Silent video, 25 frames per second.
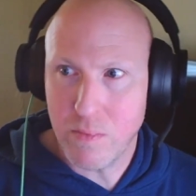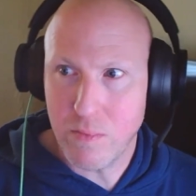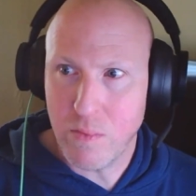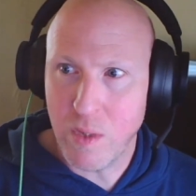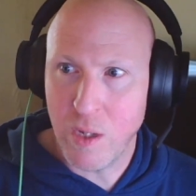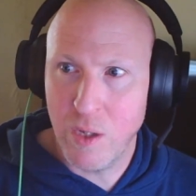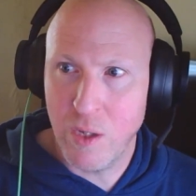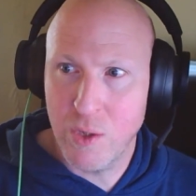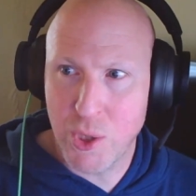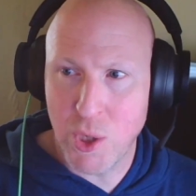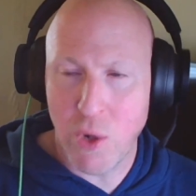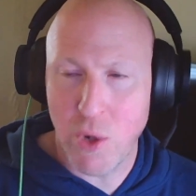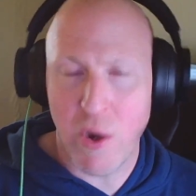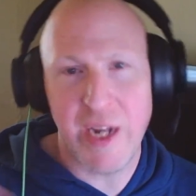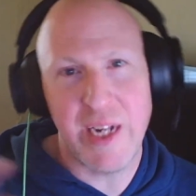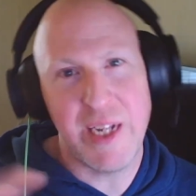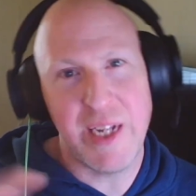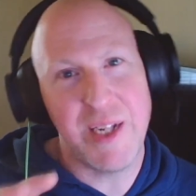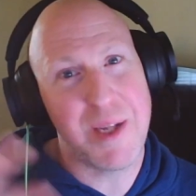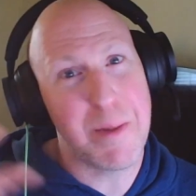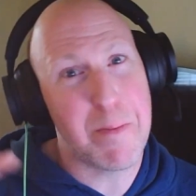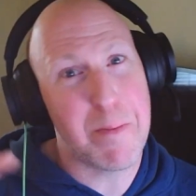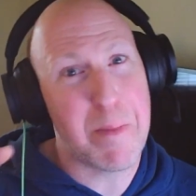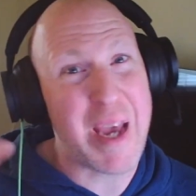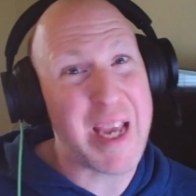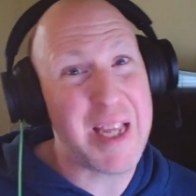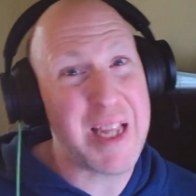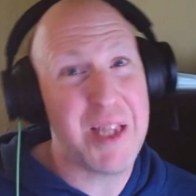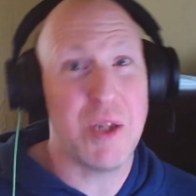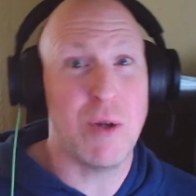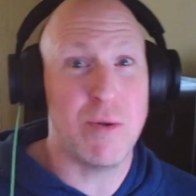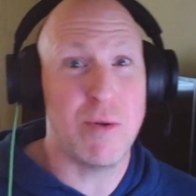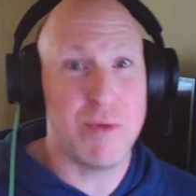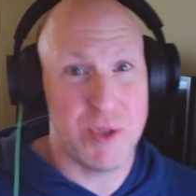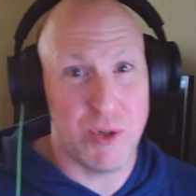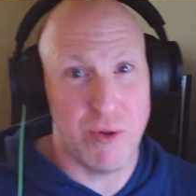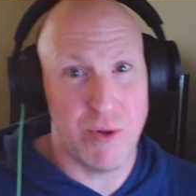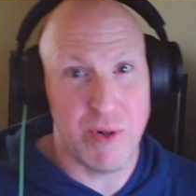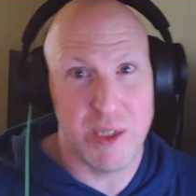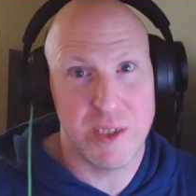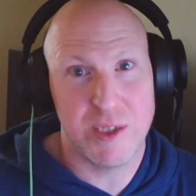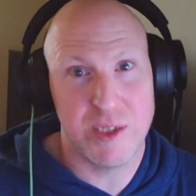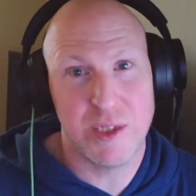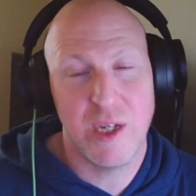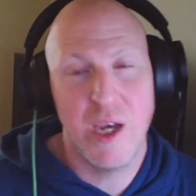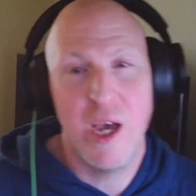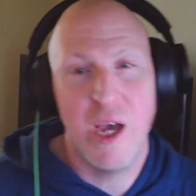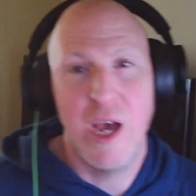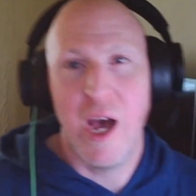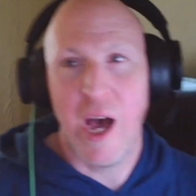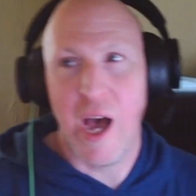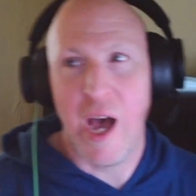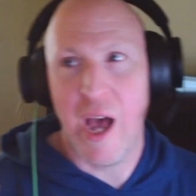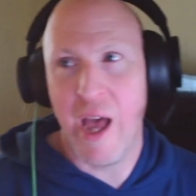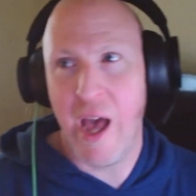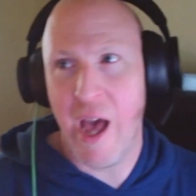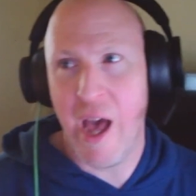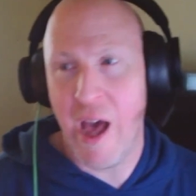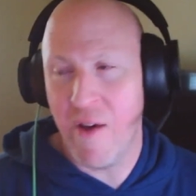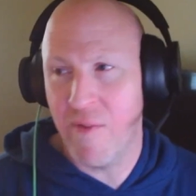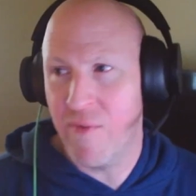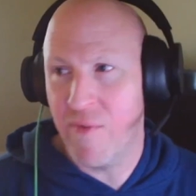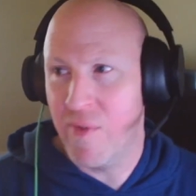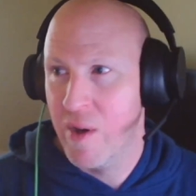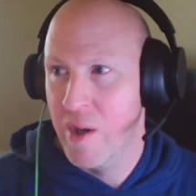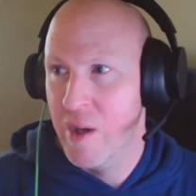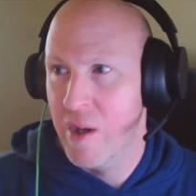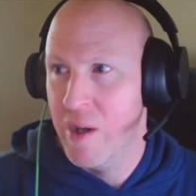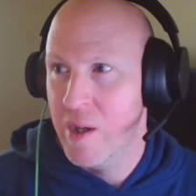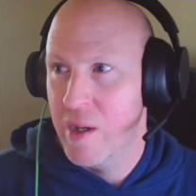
so I need to paint those units. I have